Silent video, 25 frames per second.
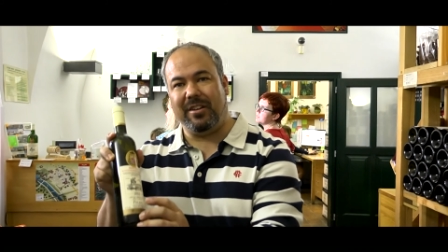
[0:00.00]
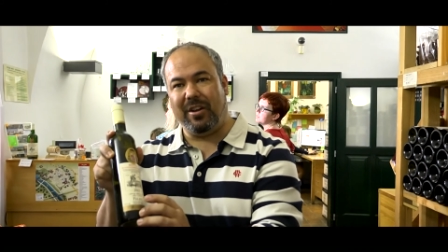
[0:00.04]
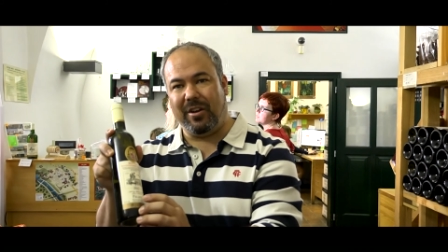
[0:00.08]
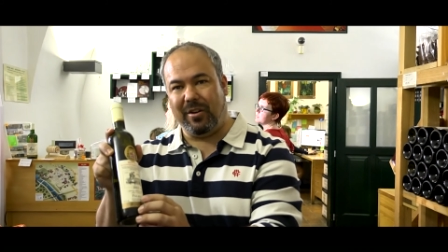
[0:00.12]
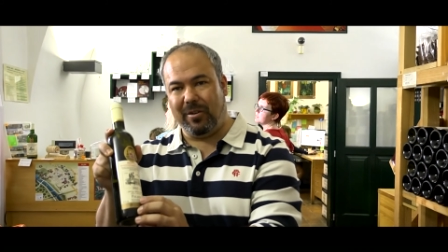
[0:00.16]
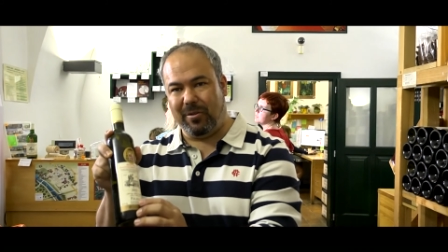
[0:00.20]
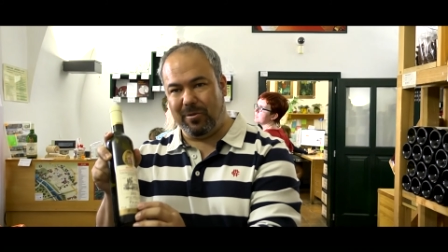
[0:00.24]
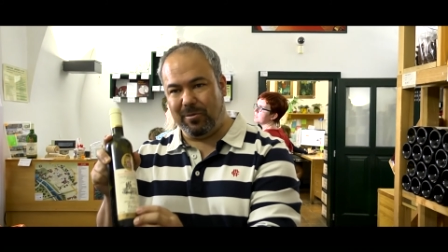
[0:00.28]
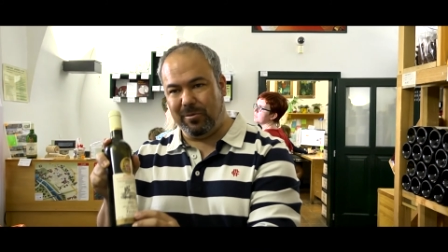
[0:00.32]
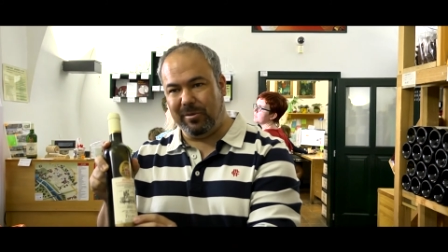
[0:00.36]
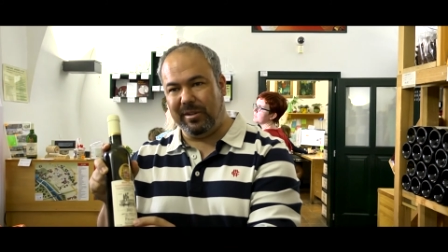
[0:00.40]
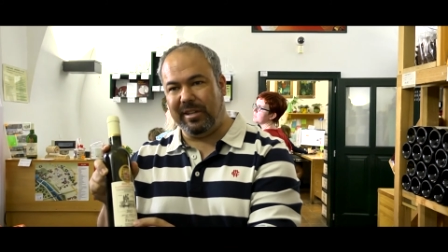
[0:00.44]

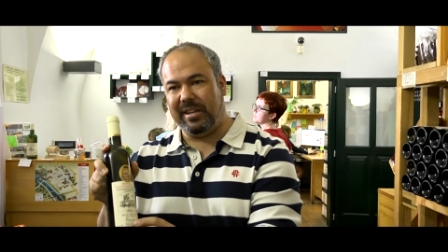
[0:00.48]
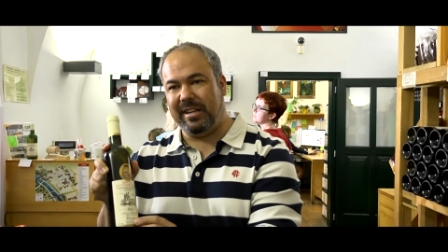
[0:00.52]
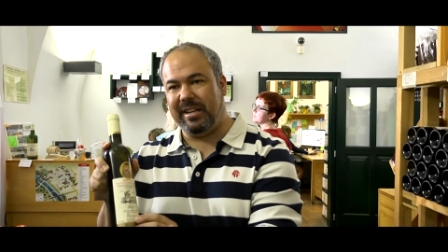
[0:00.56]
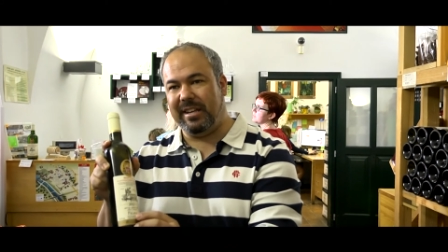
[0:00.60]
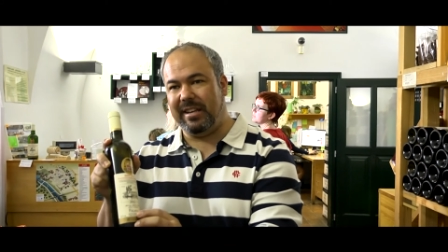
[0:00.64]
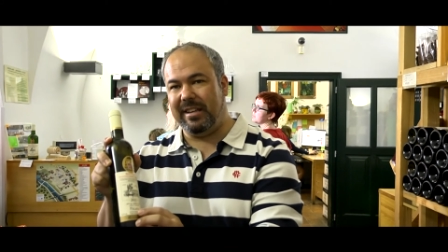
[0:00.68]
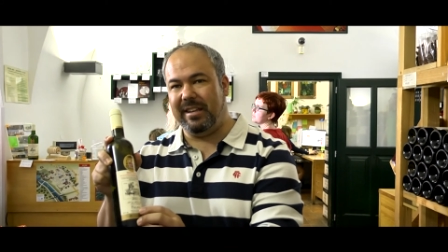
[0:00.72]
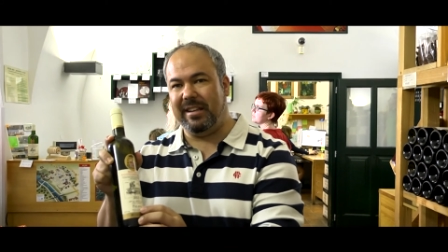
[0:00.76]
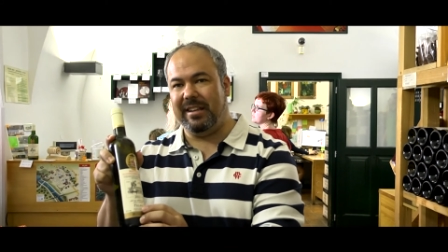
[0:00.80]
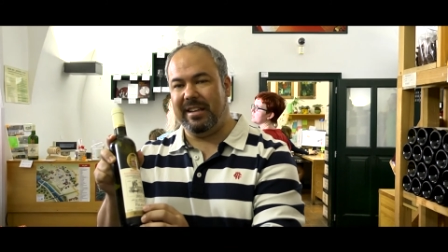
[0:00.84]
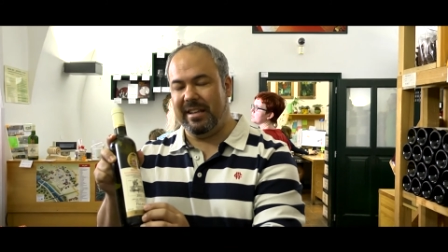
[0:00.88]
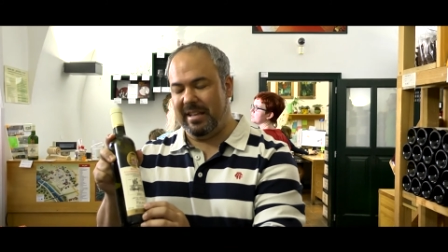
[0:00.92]

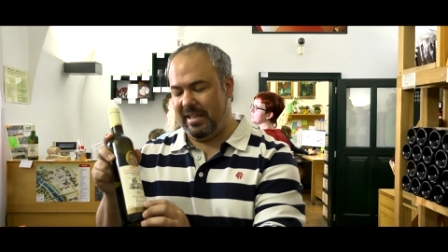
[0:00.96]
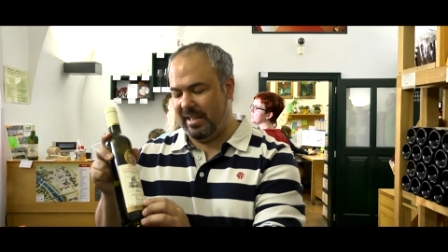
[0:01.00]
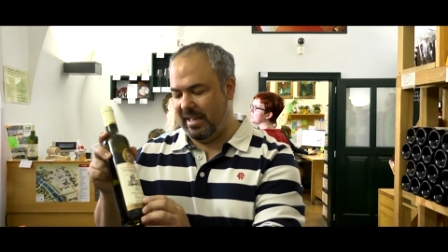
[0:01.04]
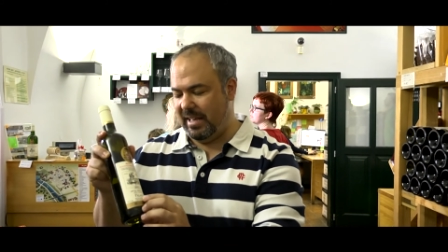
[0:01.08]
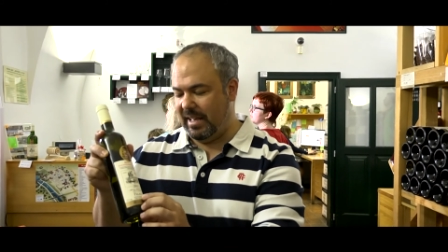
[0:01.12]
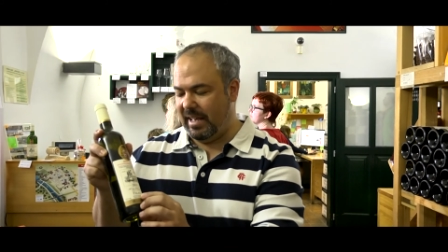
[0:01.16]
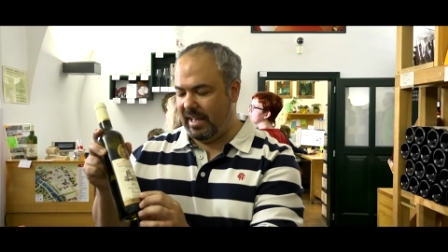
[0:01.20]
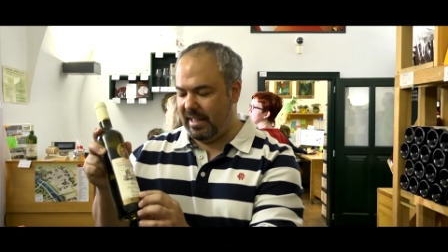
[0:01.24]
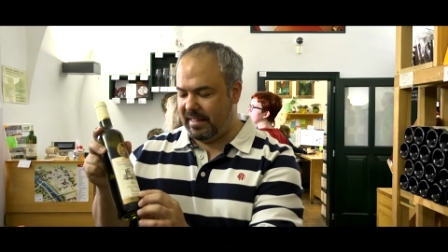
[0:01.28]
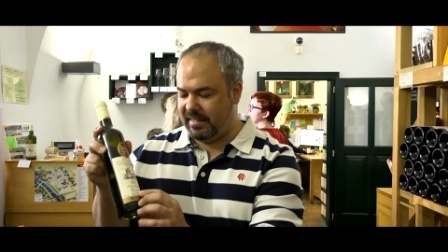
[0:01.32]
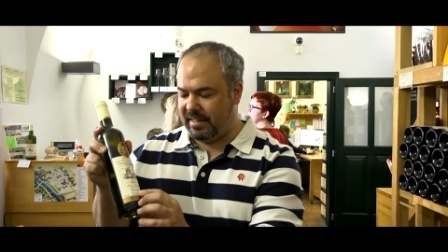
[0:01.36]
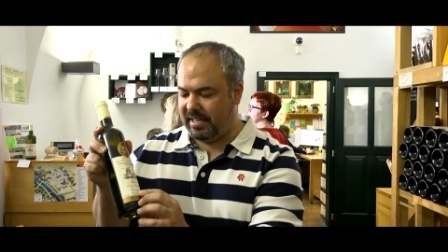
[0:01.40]

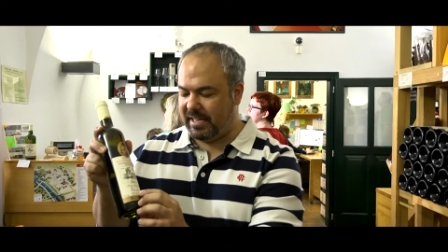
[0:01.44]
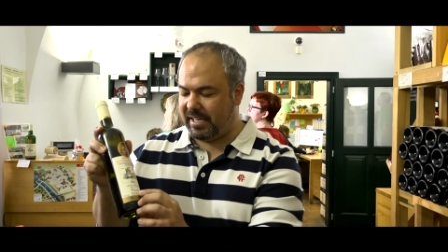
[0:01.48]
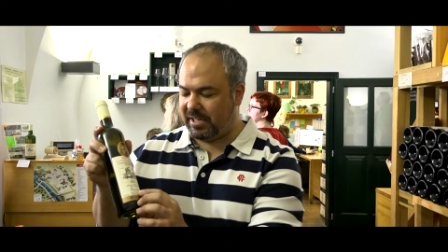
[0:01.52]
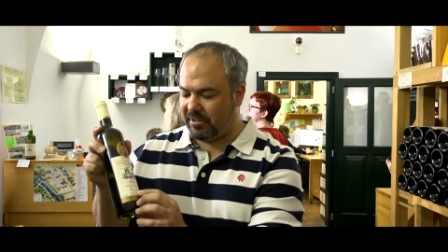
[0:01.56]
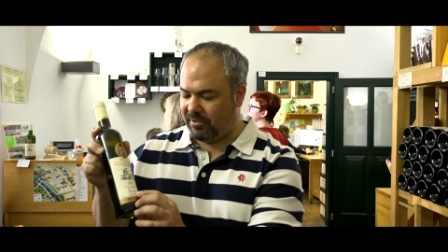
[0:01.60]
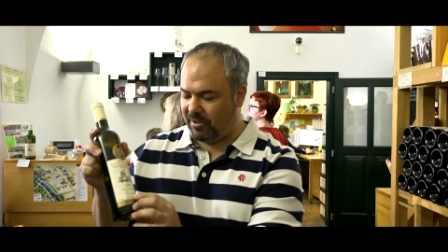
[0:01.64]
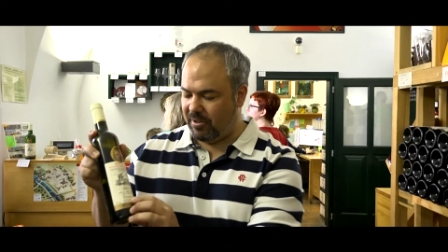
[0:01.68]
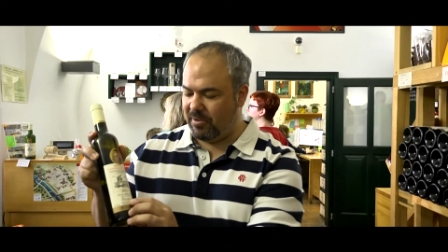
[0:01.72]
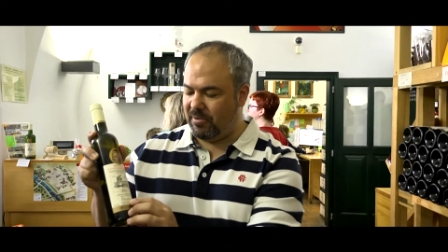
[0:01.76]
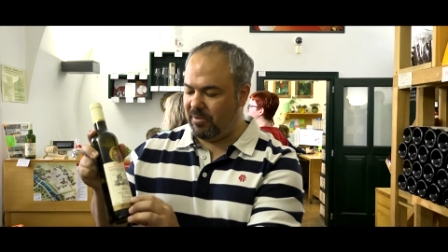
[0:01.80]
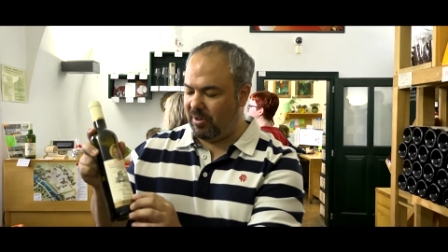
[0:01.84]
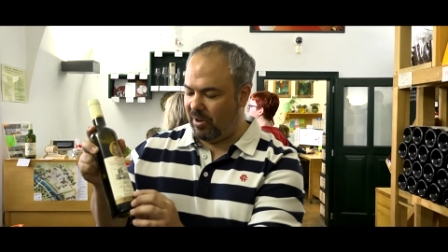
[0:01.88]
are
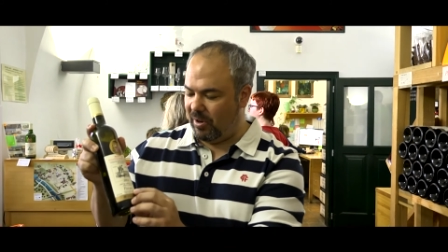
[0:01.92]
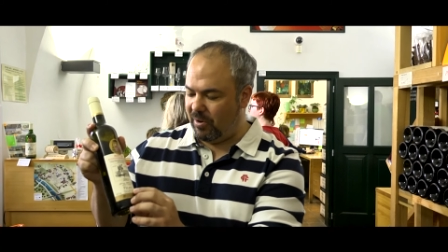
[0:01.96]
grown